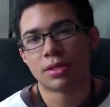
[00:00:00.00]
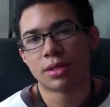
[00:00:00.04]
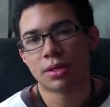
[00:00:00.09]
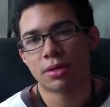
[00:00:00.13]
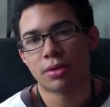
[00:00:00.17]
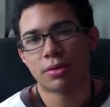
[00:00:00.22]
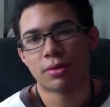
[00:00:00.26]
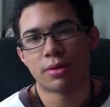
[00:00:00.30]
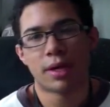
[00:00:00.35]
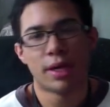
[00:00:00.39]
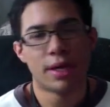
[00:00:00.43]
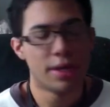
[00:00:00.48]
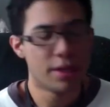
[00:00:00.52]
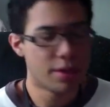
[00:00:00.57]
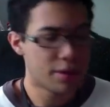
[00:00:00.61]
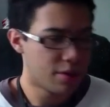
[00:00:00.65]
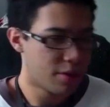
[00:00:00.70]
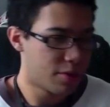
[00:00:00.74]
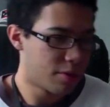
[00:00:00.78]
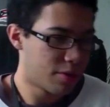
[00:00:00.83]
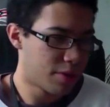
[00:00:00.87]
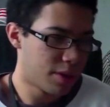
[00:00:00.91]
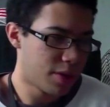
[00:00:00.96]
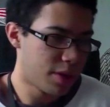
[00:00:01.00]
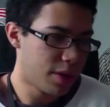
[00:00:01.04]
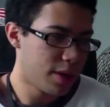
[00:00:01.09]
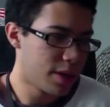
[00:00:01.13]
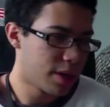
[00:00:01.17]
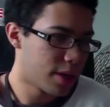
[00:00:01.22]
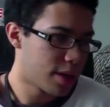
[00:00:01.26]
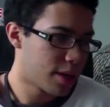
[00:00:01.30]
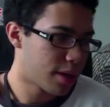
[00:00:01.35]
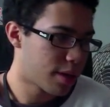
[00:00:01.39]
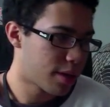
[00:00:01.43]
So I didn't go to
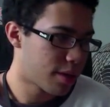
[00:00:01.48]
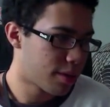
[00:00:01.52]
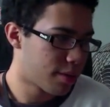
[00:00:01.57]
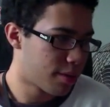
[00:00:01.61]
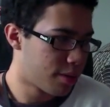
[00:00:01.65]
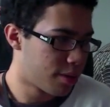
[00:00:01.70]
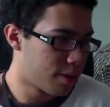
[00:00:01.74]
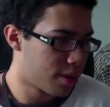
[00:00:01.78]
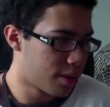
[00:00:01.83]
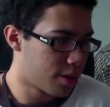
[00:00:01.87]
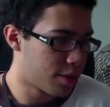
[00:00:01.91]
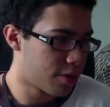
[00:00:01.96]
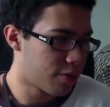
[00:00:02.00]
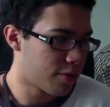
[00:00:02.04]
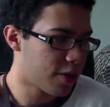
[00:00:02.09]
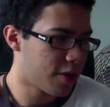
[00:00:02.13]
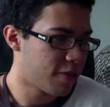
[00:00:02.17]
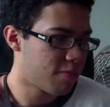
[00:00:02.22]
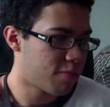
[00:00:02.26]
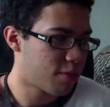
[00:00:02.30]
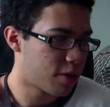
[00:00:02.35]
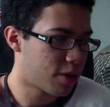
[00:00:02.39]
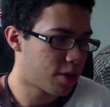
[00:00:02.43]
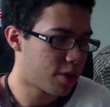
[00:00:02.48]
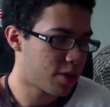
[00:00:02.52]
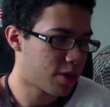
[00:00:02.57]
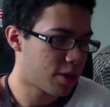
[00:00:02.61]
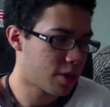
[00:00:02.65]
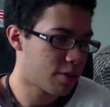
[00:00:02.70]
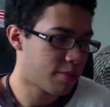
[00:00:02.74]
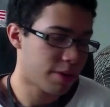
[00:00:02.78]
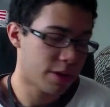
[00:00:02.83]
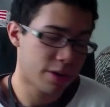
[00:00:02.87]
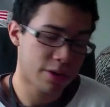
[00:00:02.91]
the rave party
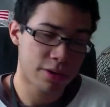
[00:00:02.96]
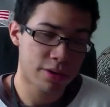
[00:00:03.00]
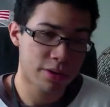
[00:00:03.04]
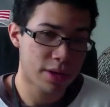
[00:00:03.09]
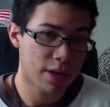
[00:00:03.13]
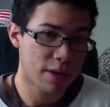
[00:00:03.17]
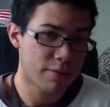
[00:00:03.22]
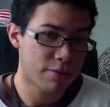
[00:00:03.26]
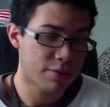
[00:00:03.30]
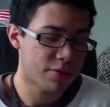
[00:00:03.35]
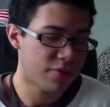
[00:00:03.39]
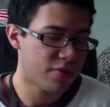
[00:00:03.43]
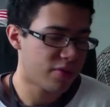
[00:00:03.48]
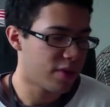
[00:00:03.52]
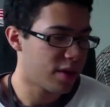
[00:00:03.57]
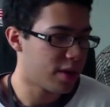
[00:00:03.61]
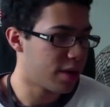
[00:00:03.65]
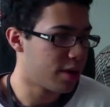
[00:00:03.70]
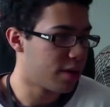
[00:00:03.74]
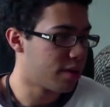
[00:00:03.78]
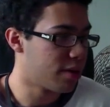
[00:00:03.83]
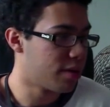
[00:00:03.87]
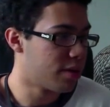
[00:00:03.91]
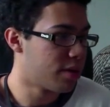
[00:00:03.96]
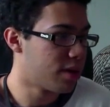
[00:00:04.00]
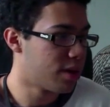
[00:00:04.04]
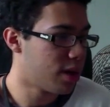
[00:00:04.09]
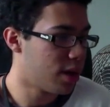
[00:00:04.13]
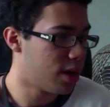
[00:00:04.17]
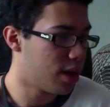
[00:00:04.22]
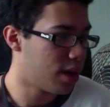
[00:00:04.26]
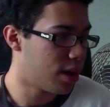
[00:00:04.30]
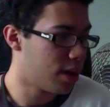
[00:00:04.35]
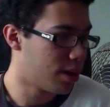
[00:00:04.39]
there, but I heard that was fun.
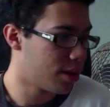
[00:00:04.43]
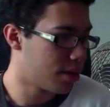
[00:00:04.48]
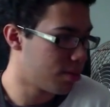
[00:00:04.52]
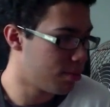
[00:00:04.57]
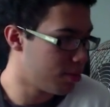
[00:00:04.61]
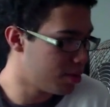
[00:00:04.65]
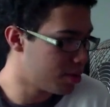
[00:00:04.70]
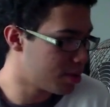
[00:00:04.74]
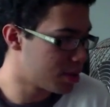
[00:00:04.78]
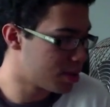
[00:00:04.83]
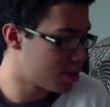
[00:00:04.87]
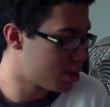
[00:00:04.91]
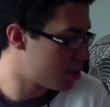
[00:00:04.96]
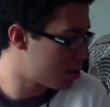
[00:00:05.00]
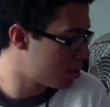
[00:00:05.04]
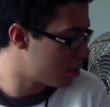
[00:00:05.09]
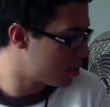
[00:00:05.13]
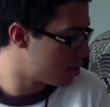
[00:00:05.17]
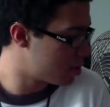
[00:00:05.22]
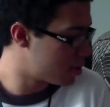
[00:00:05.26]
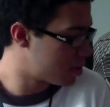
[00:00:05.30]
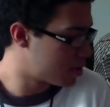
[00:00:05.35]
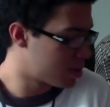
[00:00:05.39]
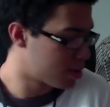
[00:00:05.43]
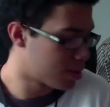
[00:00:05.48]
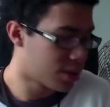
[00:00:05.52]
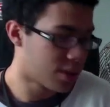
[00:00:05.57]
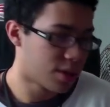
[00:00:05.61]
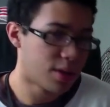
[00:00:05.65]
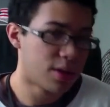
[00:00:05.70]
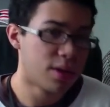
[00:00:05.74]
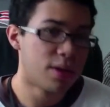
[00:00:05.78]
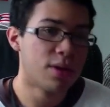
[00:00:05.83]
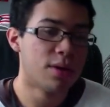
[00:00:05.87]
The musicians
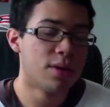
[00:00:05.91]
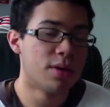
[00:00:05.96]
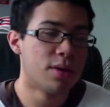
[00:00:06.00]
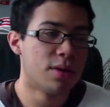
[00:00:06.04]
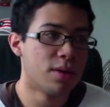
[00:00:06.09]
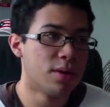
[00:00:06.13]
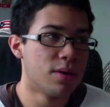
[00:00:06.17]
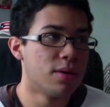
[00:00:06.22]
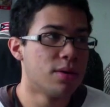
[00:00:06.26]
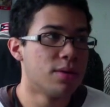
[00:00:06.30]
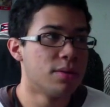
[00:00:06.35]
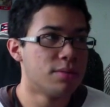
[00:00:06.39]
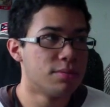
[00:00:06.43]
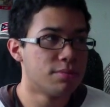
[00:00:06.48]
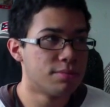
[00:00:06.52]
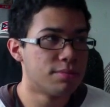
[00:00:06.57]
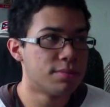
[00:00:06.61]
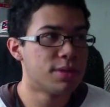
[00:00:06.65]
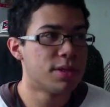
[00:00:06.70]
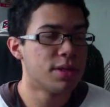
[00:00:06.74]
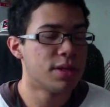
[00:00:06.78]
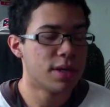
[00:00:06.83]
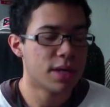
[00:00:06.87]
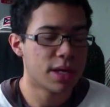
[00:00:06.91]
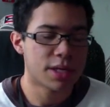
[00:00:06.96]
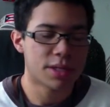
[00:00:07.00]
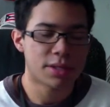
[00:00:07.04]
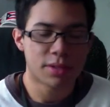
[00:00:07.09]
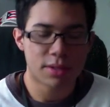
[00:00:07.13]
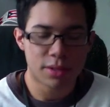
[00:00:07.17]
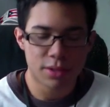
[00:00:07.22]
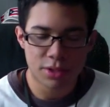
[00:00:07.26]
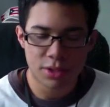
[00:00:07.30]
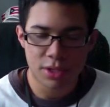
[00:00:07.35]
did an
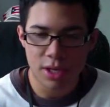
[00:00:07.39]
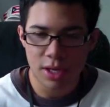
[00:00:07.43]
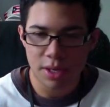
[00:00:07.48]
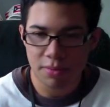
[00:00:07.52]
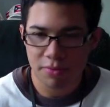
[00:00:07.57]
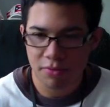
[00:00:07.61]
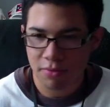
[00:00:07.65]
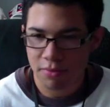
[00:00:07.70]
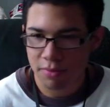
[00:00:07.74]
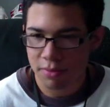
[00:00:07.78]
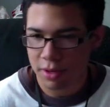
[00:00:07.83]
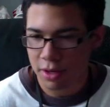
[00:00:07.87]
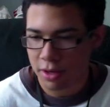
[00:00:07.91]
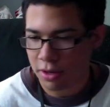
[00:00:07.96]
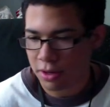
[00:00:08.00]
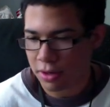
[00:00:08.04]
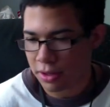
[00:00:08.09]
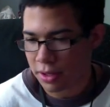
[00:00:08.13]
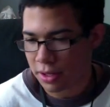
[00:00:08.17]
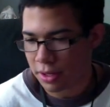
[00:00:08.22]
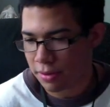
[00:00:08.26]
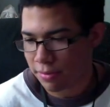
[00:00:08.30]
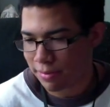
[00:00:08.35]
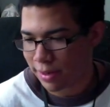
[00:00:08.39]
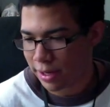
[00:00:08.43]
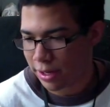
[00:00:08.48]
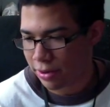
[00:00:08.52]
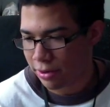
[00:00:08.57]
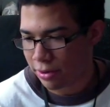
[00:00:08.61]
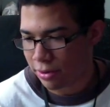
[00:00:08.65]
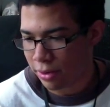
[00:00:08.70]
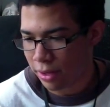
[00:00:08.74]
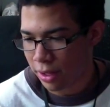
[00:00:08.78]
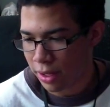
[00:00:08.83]
excellent job from their on their
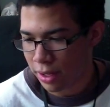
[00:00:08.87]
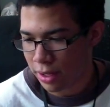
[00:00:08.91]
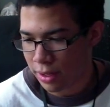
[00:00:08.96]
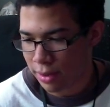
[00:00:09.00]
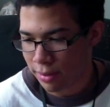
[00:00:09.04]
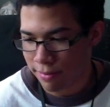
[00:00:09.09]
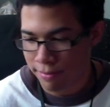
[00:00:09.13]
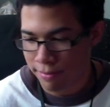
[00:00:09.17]
panel.